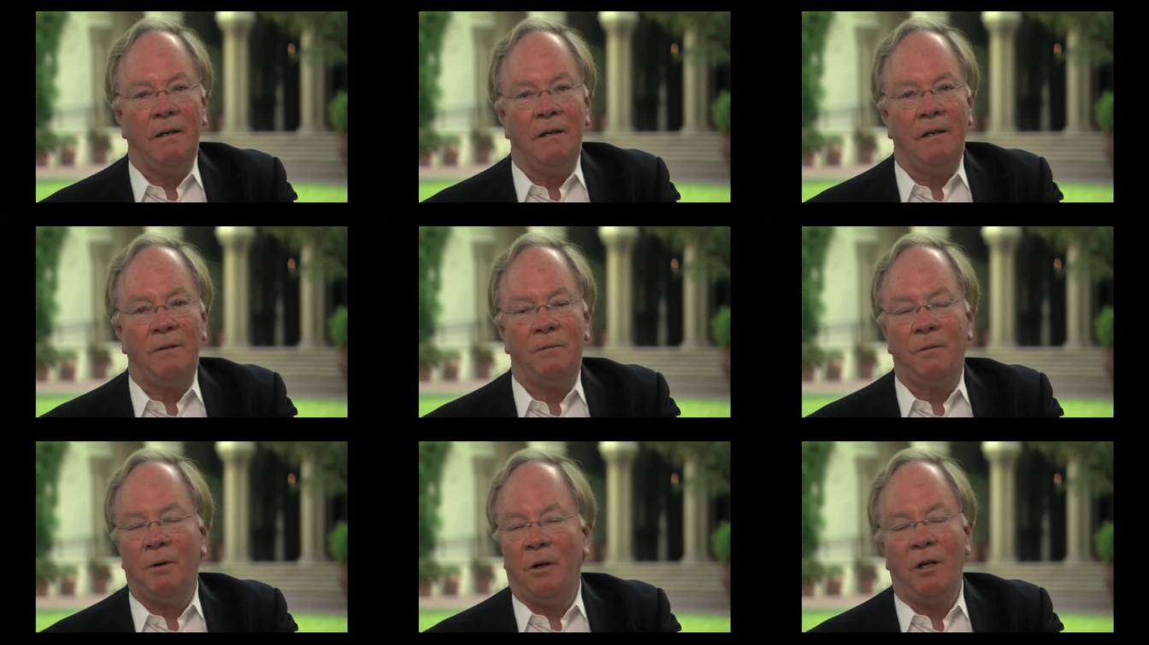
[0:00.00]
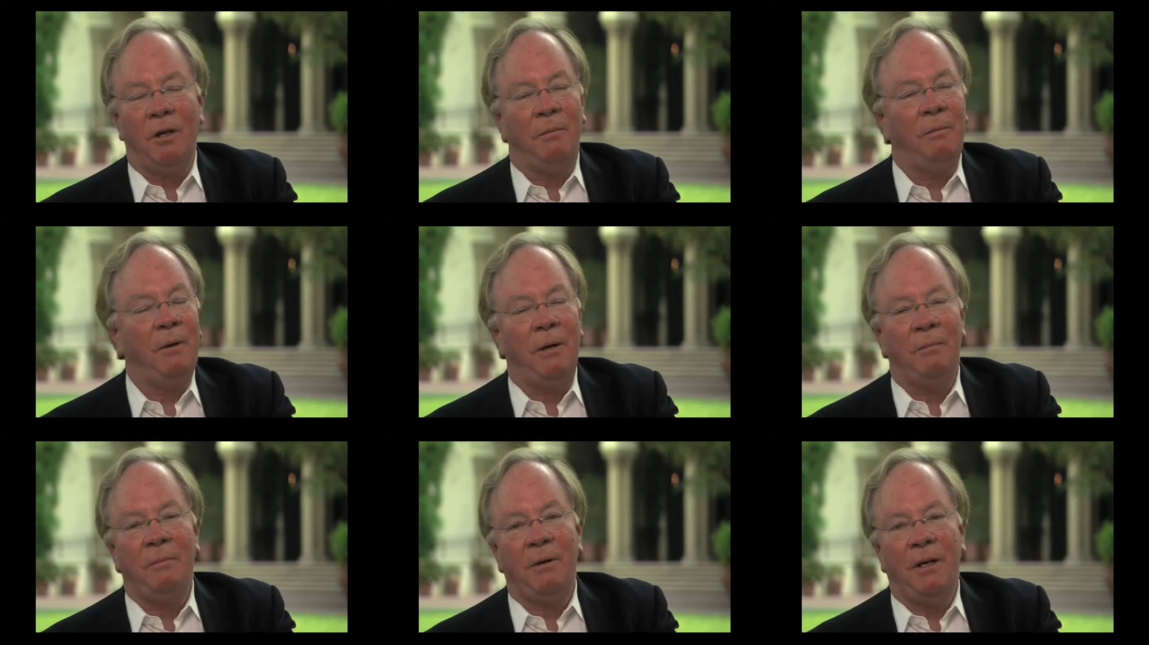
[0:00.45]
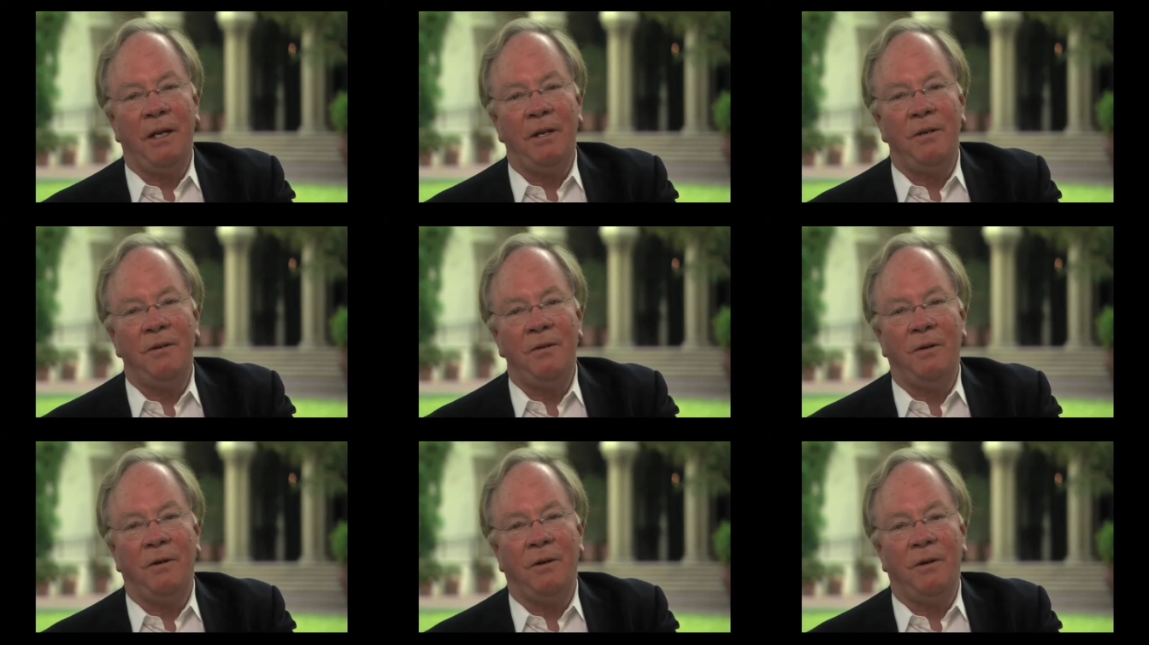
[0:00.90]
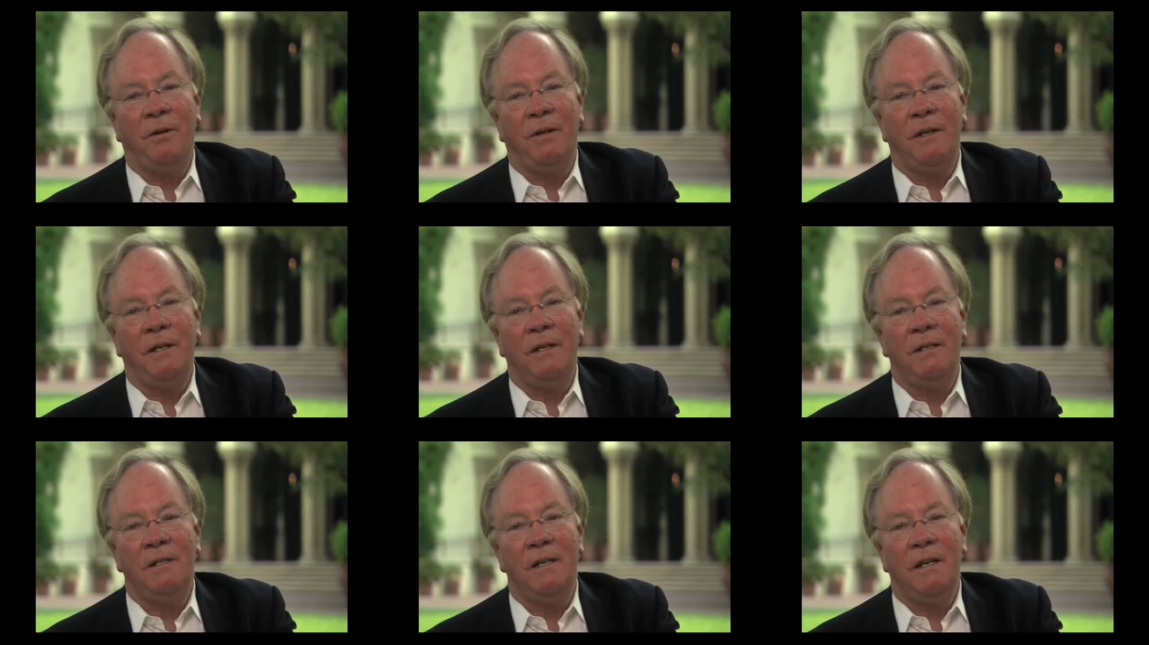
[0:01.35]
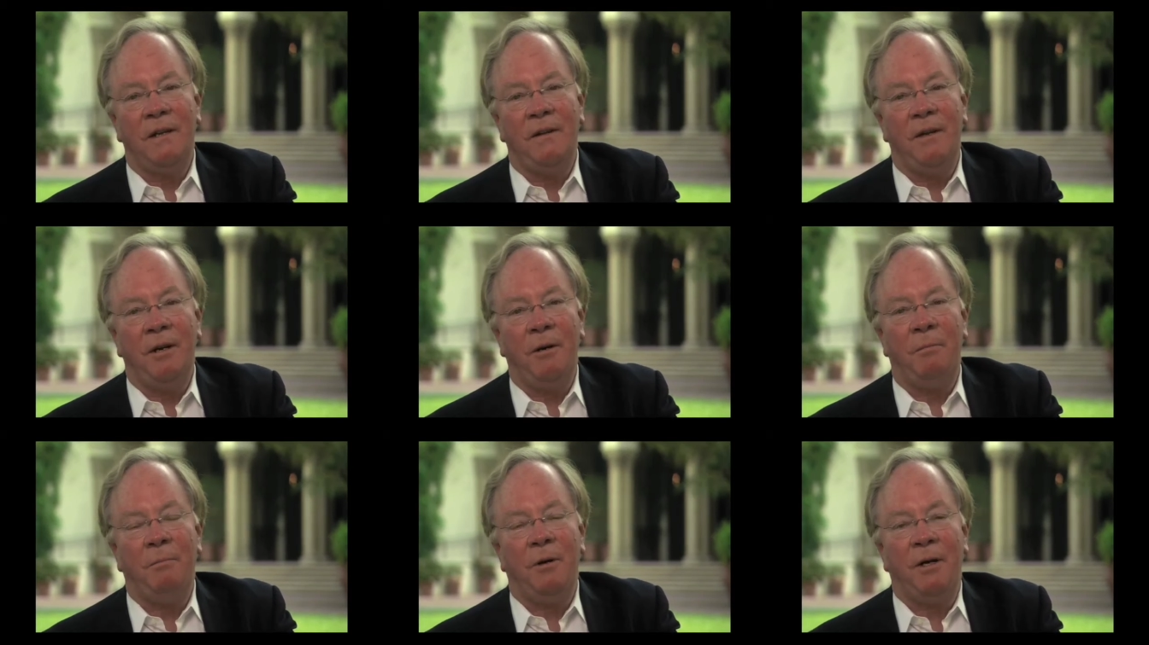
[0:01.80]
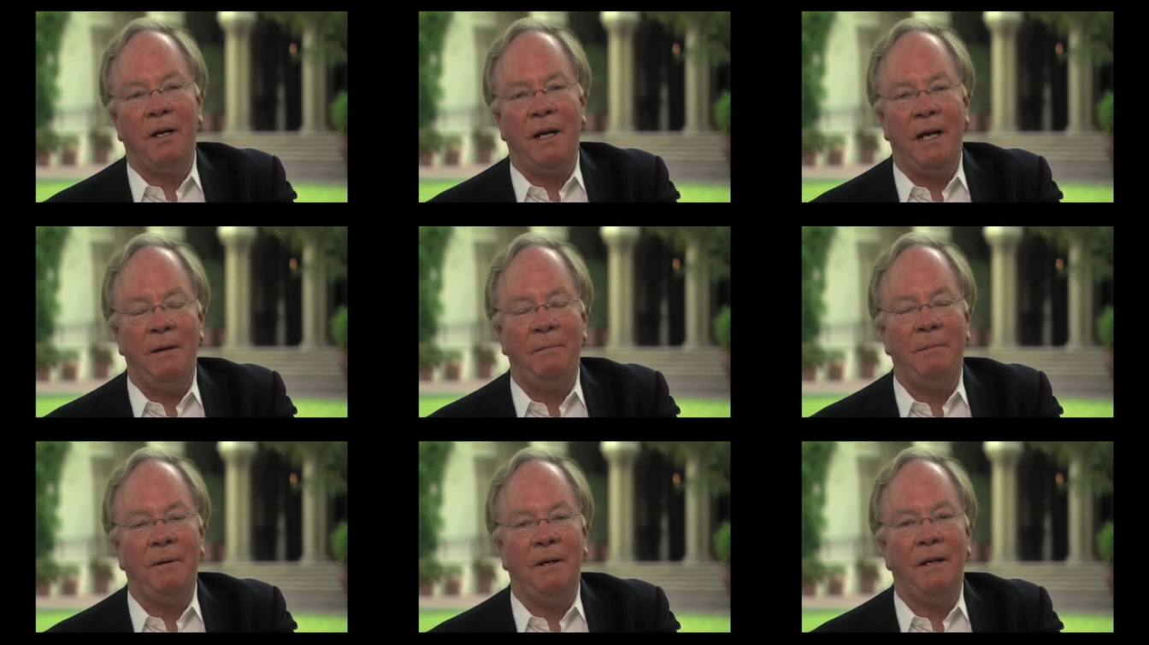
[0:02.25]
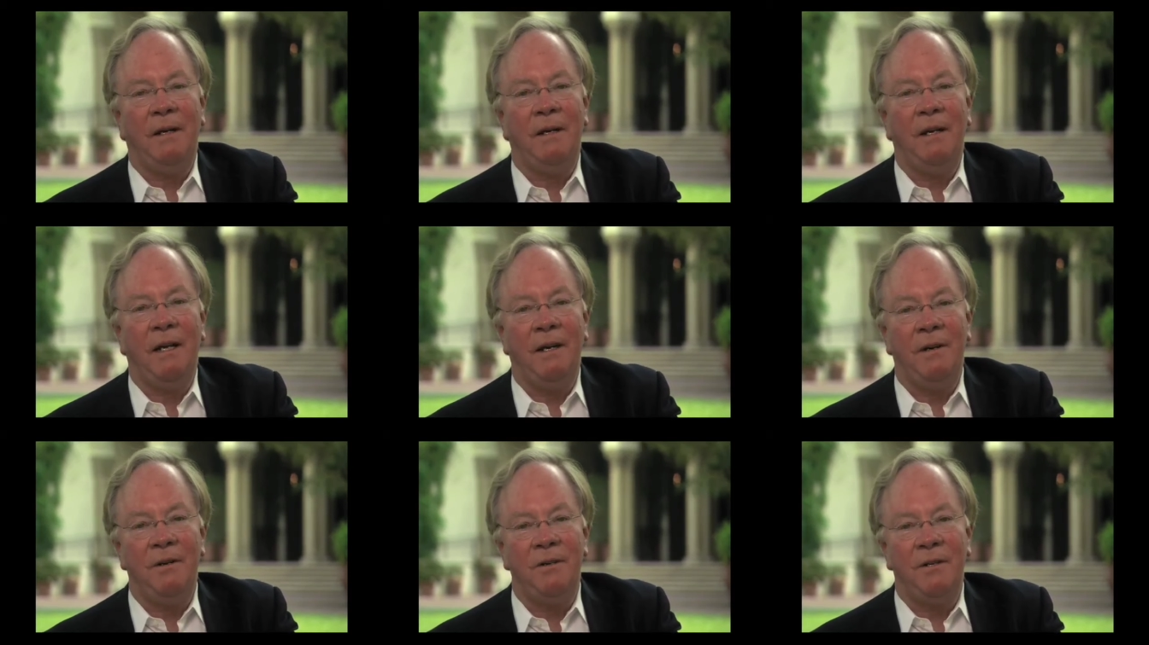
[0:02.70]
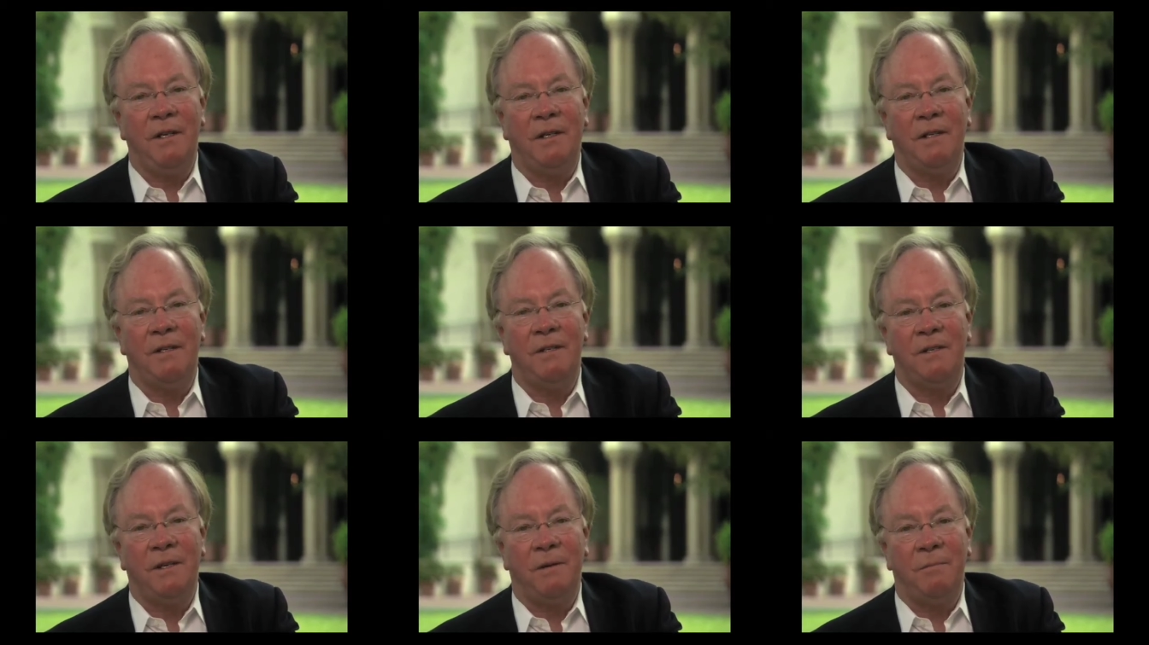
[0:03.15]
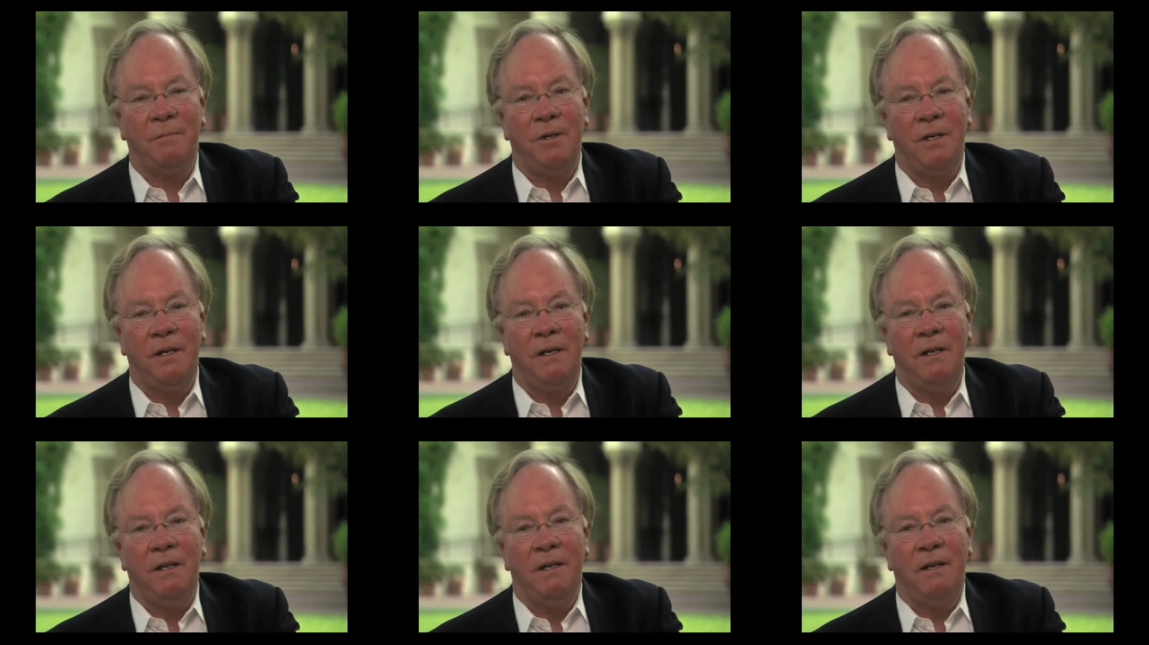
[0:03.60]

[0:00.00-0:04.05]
It's where all the population growth is, and their per capita energy consumption,